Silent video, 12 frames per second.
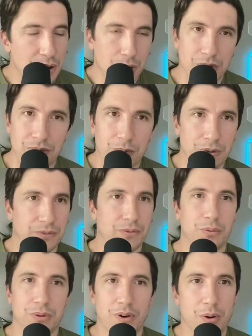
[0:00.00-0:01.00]

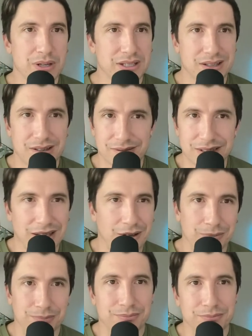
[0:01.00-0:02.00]
We've always, you
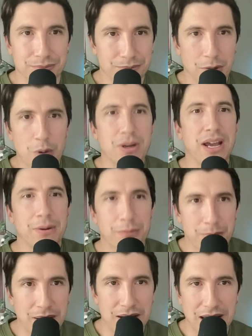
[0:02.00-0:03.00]
know, okay,
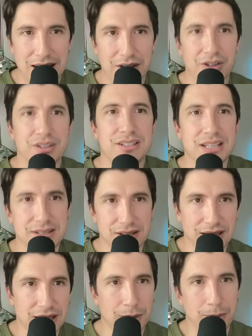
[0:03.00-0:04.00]
we've been had a good season
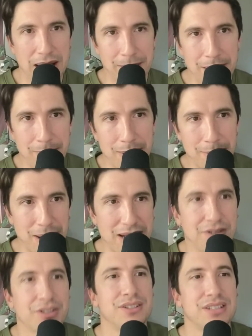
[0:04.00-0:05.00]
here, bad, bad, bad,
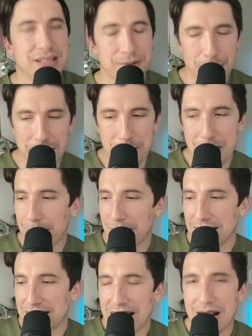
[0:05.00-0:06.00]
bad, good season, bad, bad,
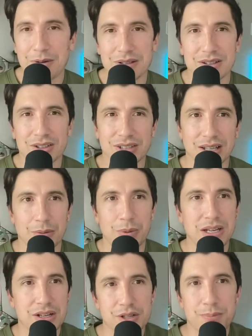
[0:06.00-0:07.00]
bad. Now it looks like
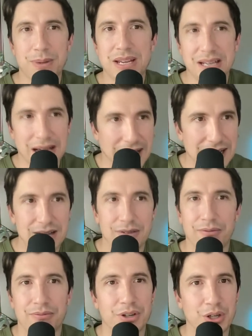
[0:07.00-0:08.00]
we could just be kind
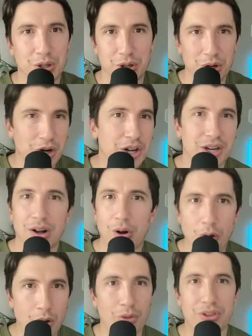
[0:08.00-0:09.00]
of good
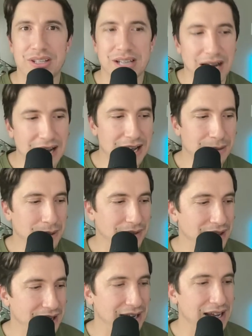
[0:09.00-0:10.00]
all the time
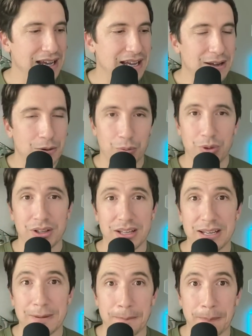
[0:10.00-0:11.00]
and then
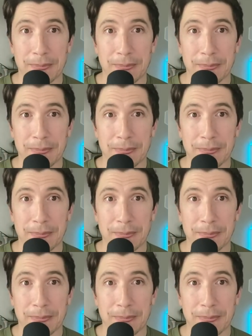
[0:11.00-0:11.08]
really